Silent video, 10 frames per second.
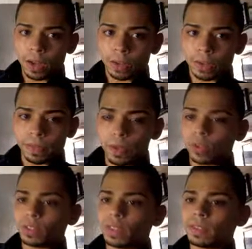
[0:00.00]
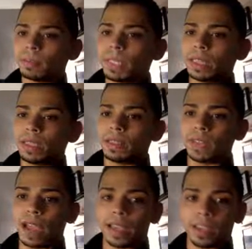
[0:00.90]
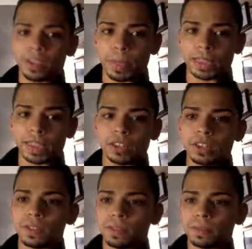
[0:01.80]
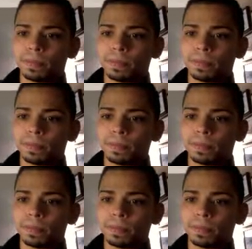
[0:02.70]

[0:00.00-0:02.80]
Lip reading: difficulty to meet these high expectations.